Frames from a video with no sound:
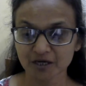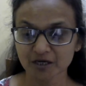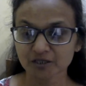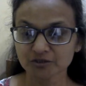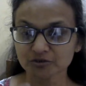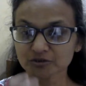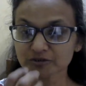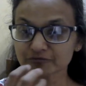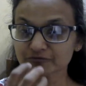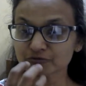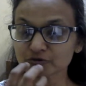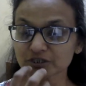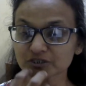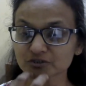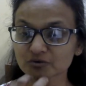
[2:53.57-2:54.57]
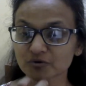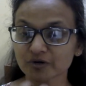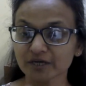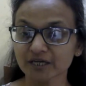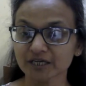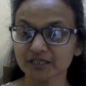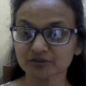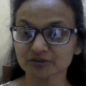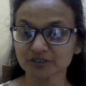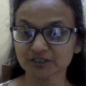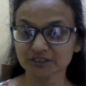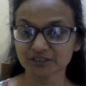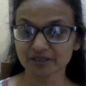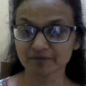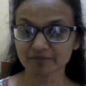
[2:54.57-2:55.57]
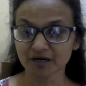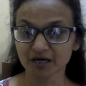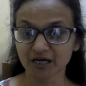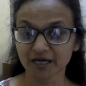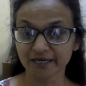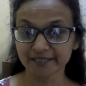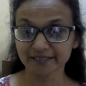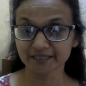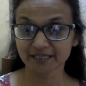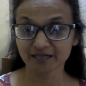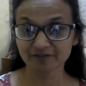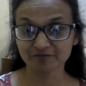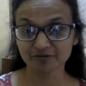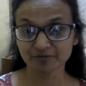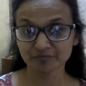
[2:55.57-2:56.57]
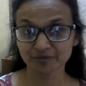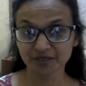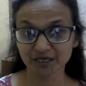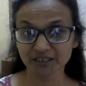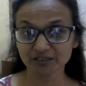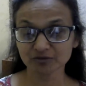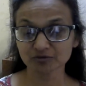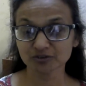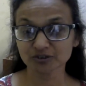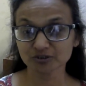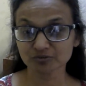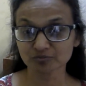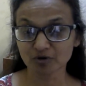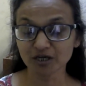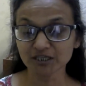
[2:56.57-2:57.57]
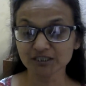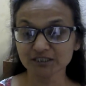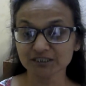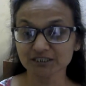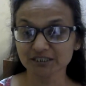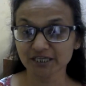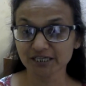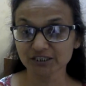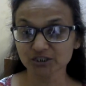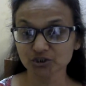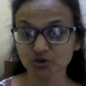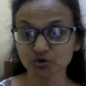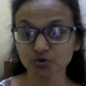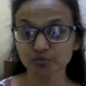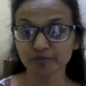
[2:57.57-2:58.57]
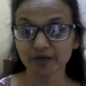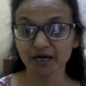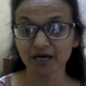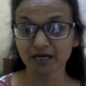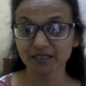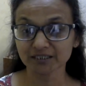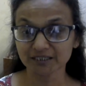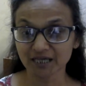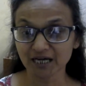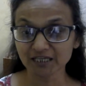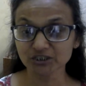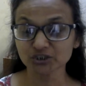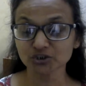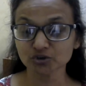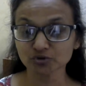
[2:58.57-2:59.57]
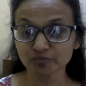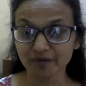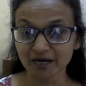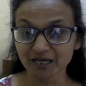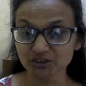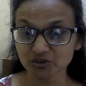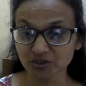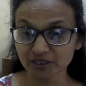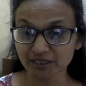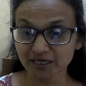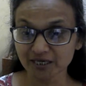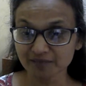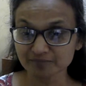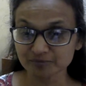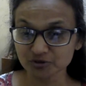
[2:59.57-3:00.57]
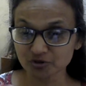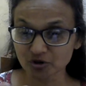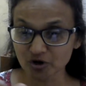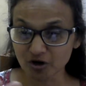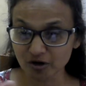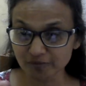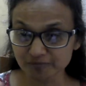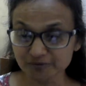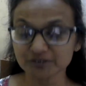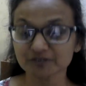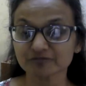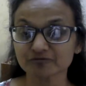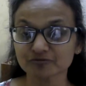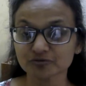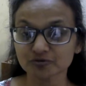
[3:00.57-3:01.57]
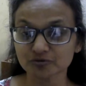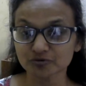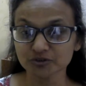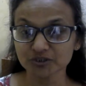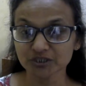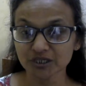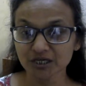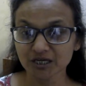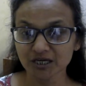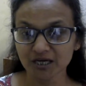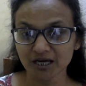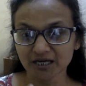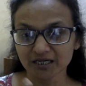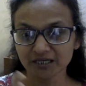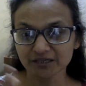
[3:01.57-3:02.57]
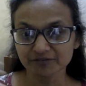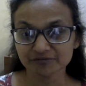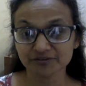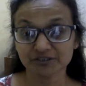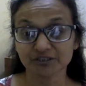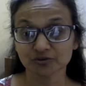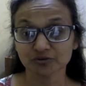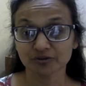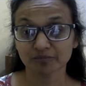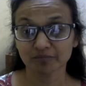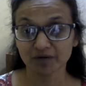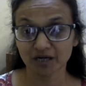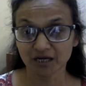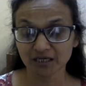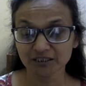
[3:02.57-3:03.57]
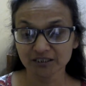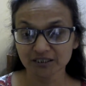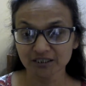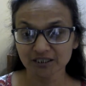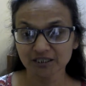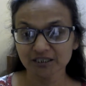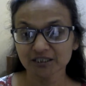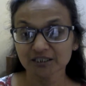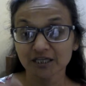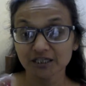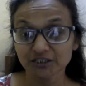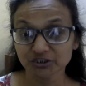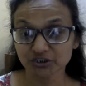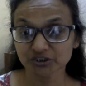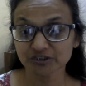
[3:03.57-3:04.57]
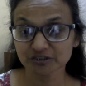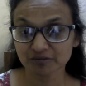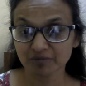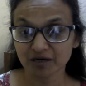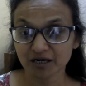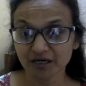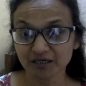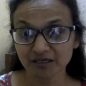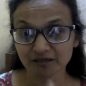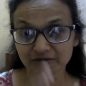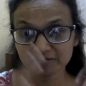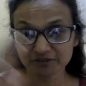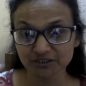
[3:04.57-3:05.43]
So the food is going into the stomach and then from there into the small intestine tube, and that tube actually absorbs the food and gives it to the blood, nourishes the blood, which